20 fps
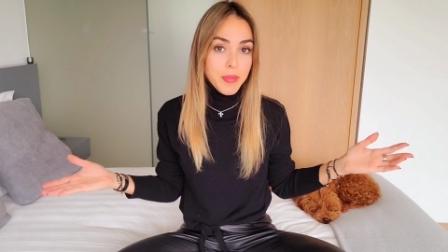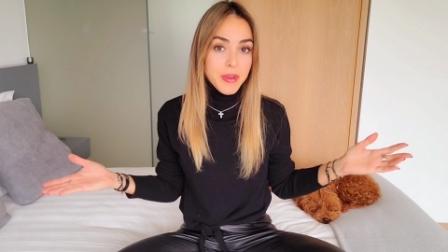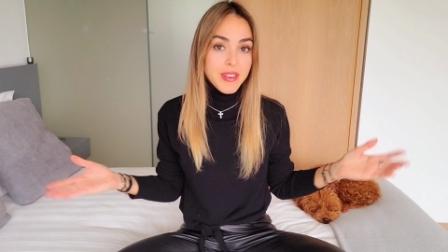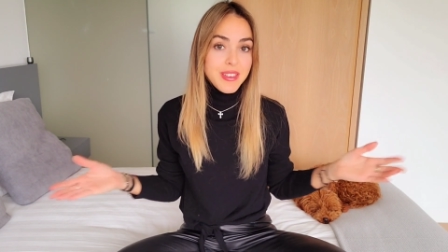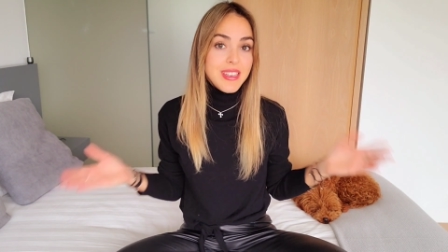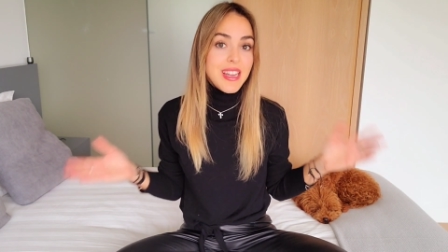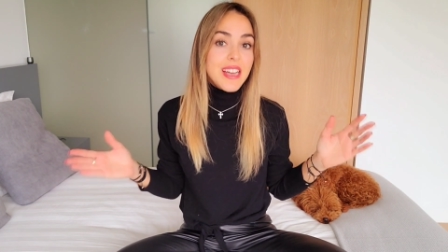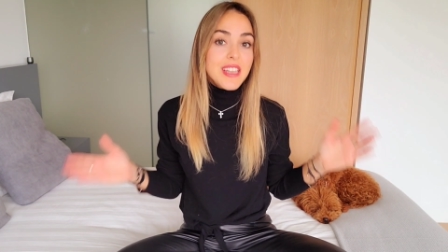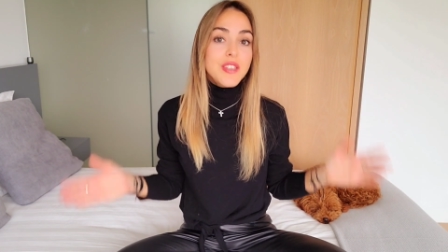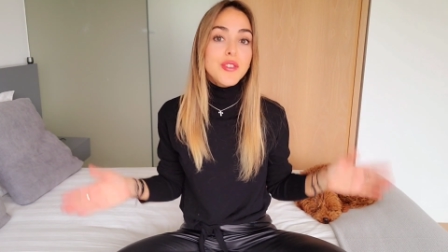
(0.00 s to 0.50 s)

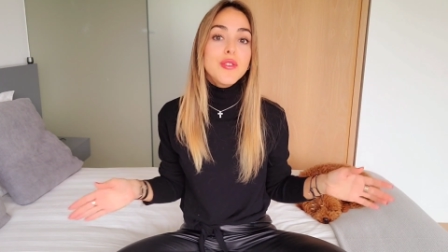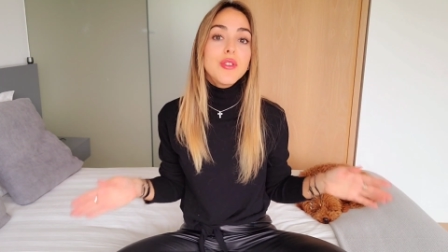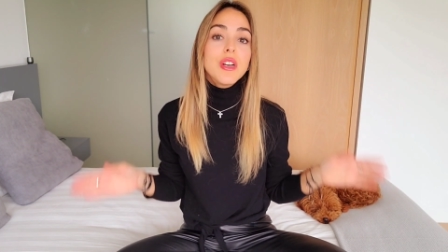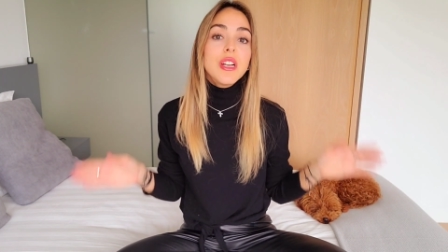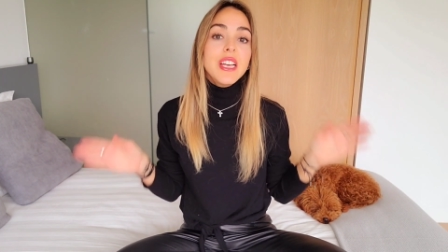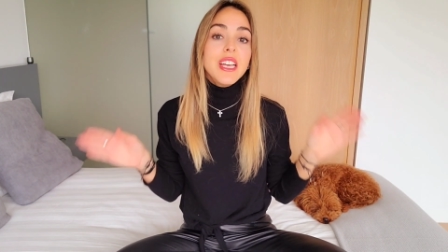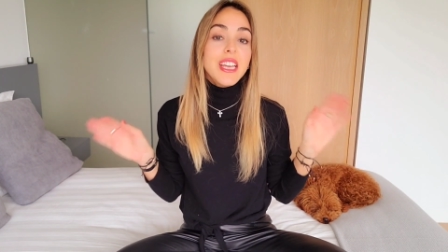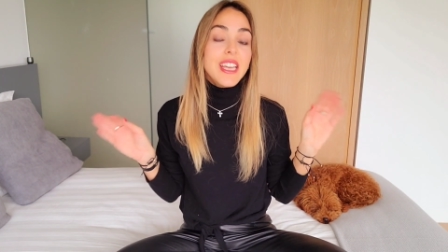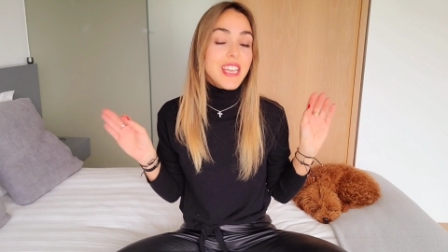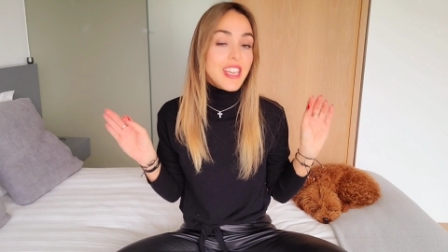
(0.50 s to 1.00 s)

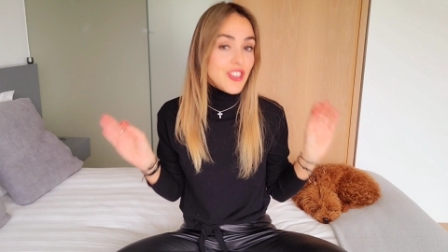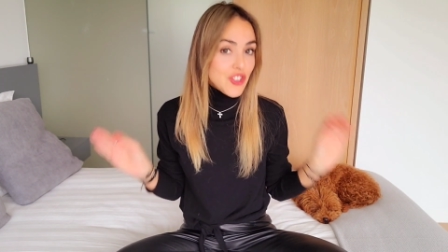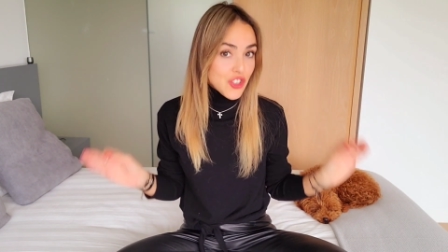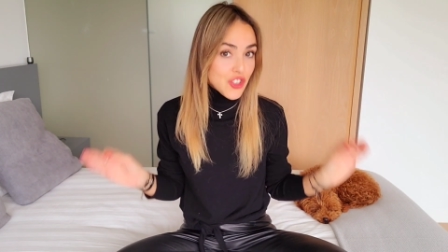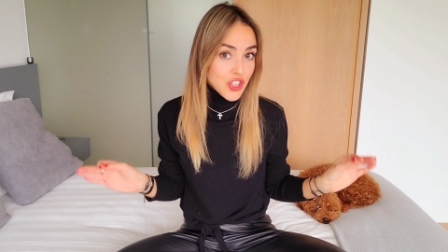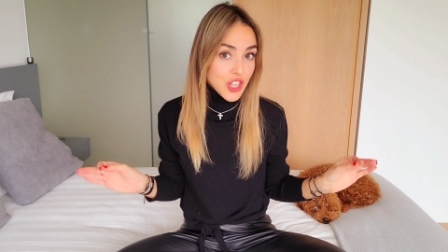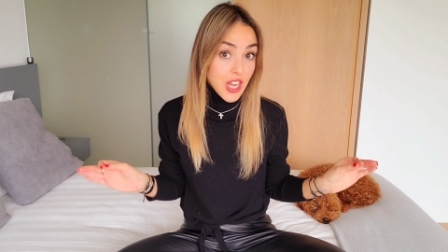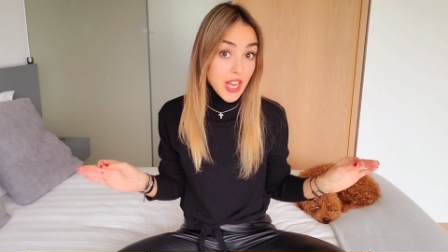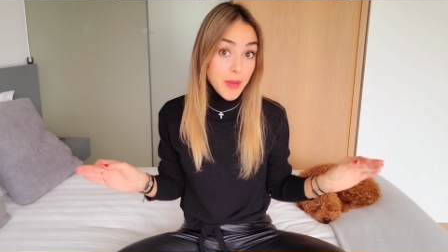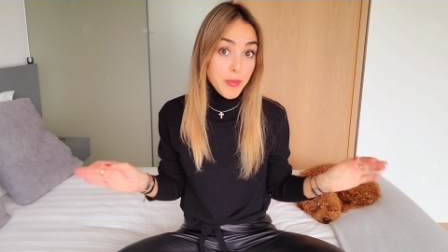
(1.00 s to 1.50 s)
naturally in
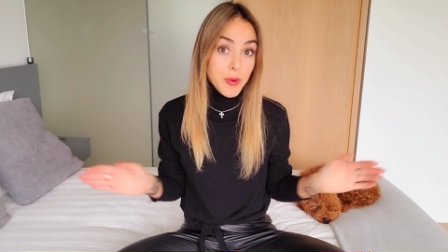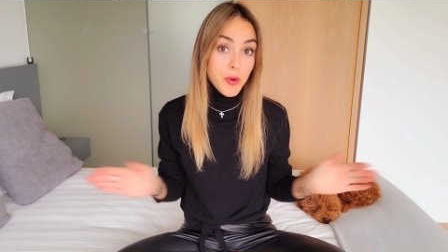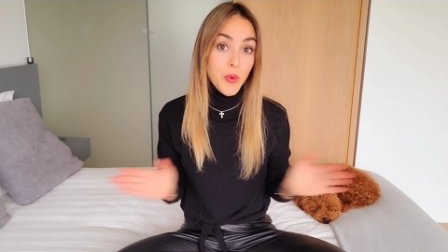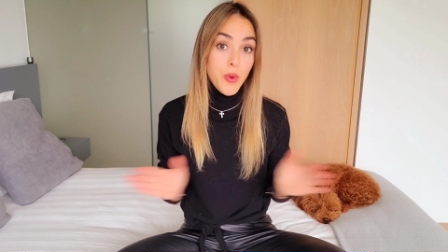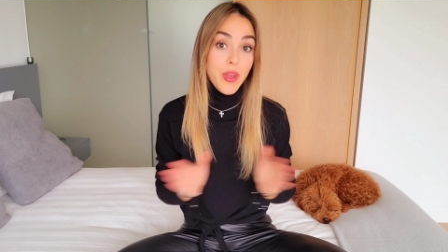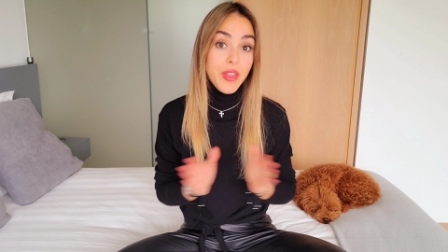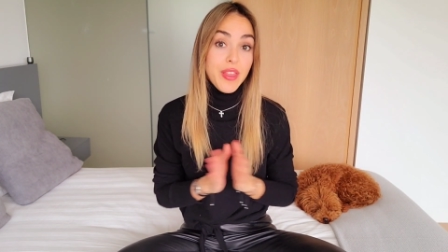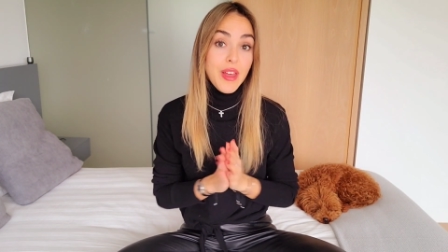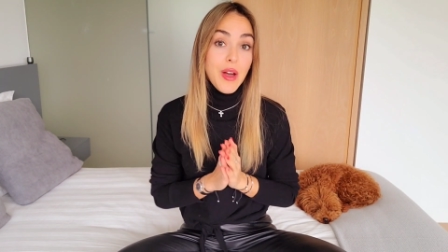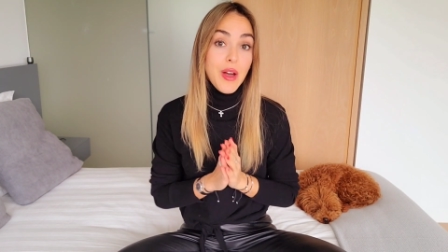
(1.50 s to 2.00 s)
shape
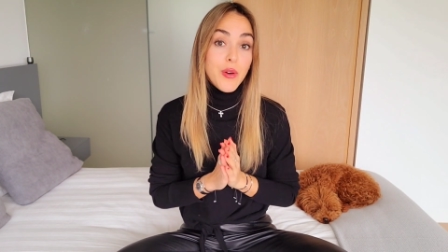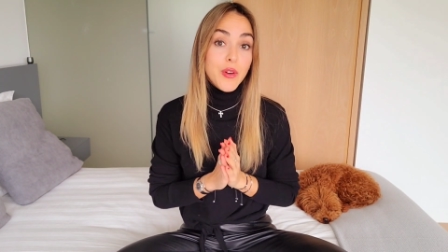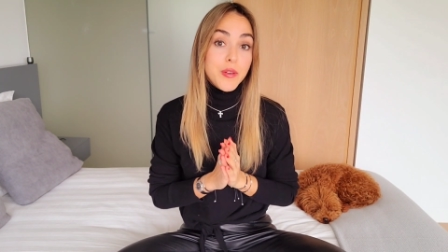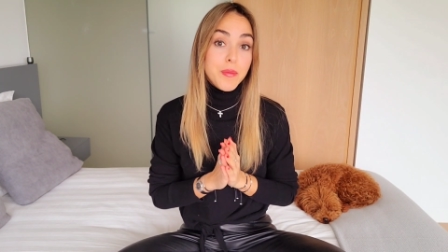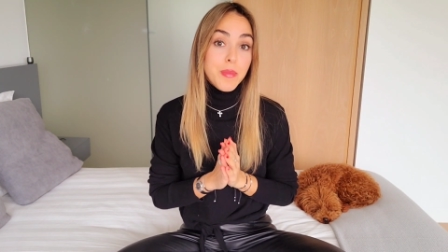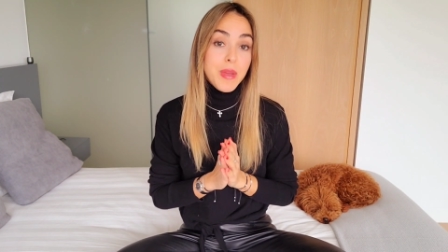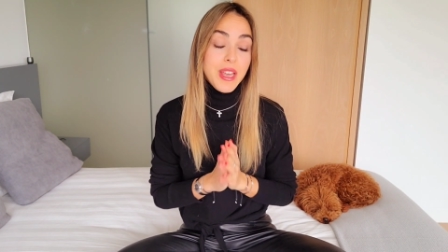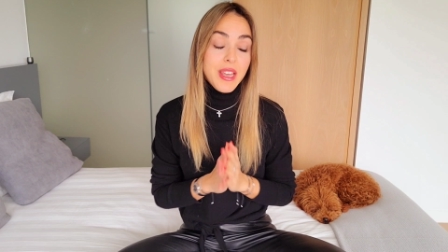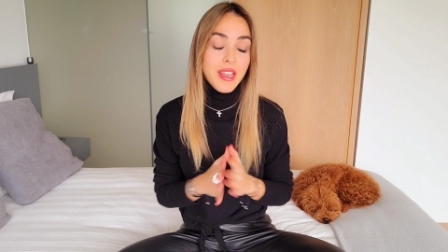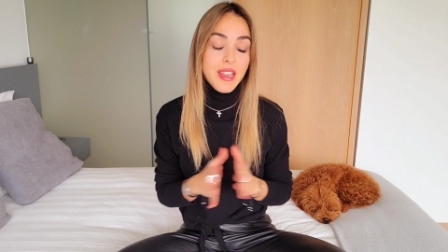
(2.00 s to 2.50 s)
without
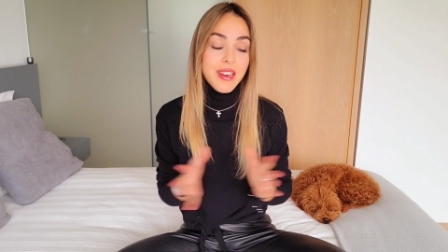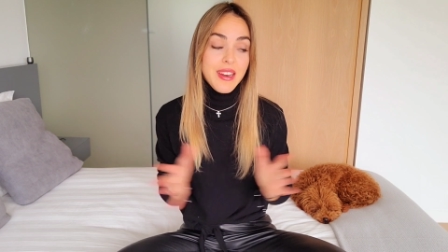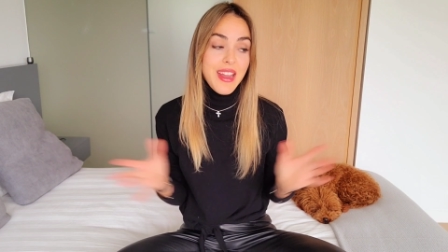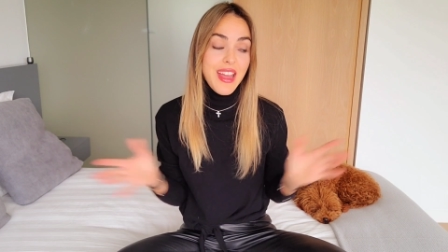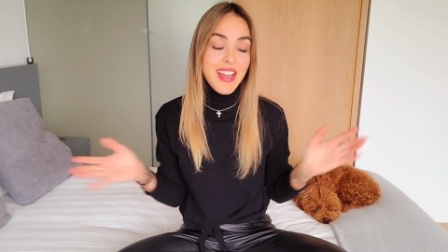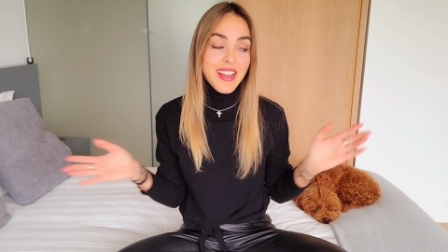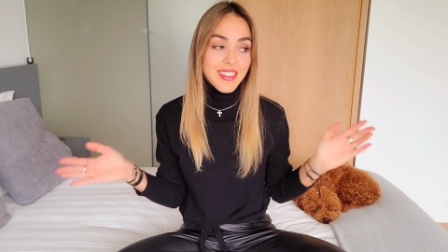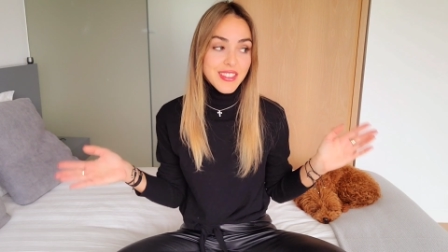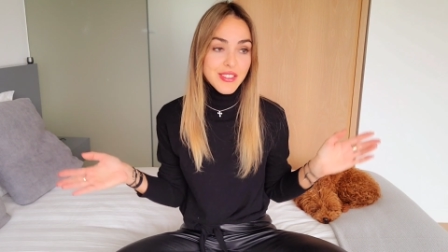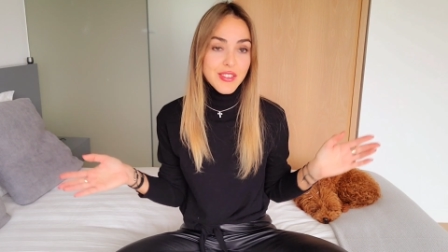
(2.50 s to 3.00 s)
making
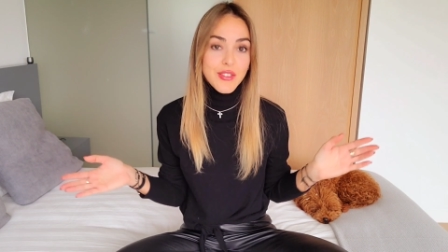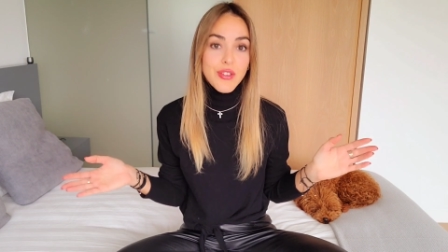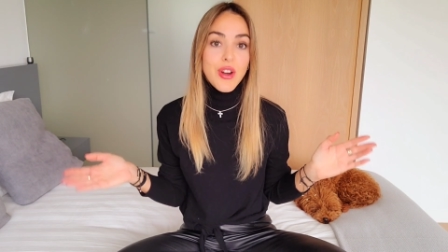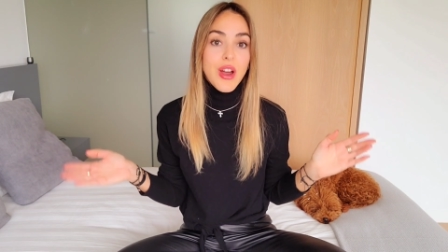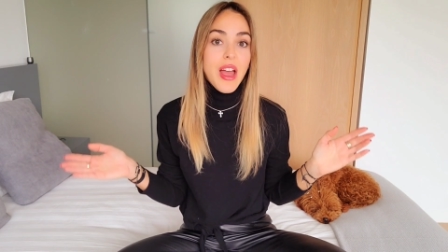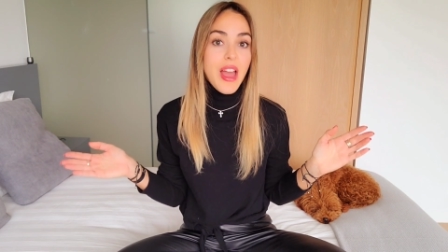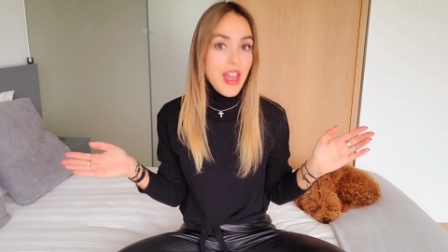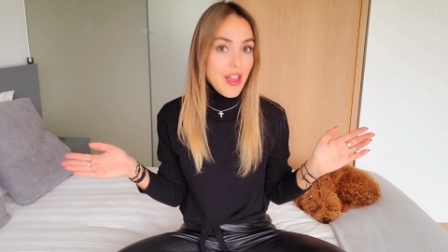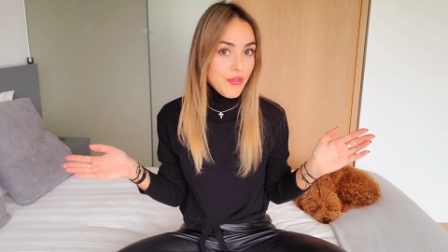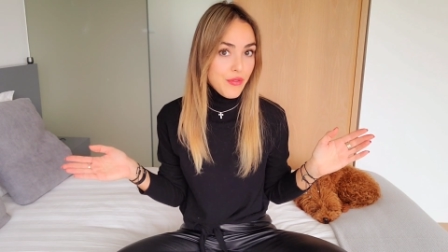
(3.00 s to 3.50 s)
extra
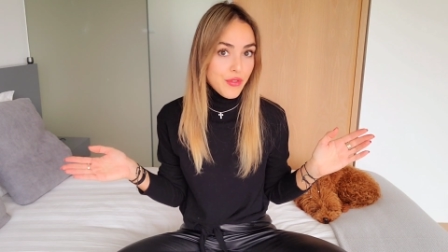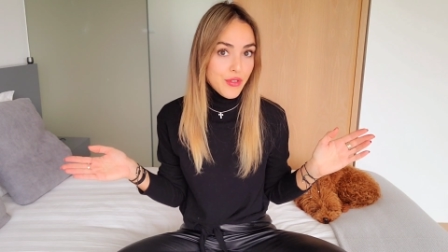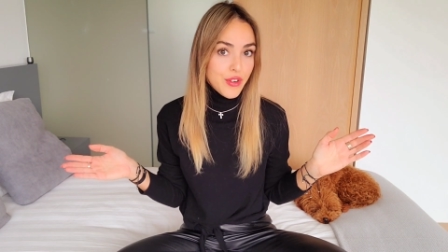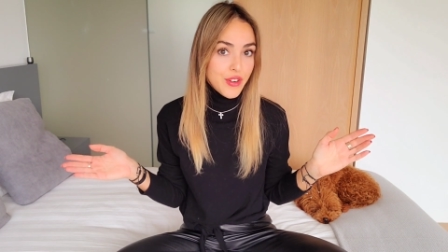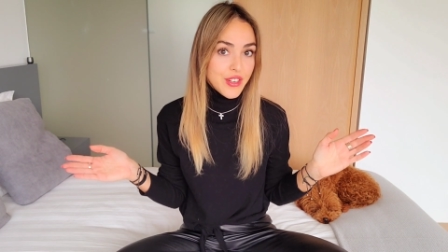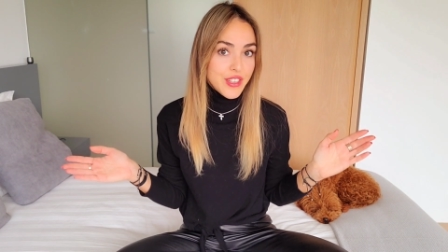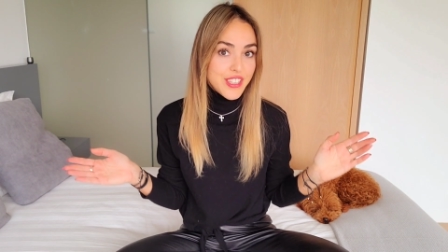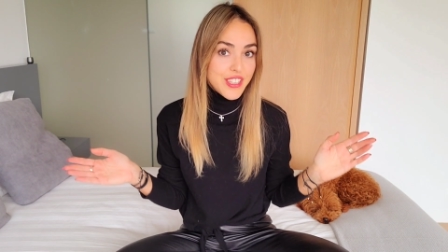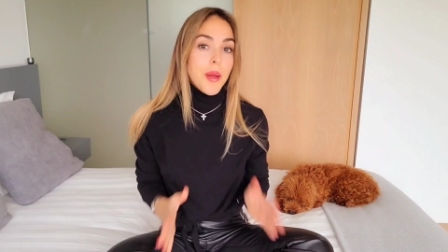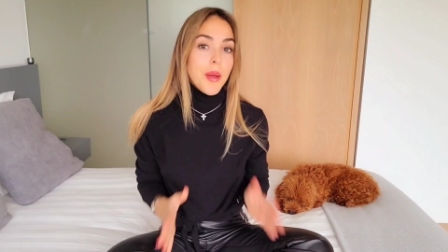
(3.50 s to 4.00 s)

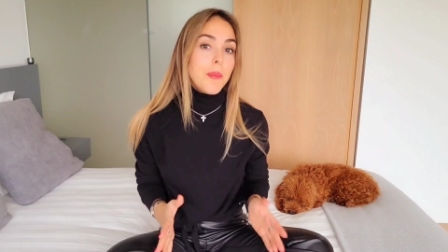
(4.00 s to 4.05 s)
efforts.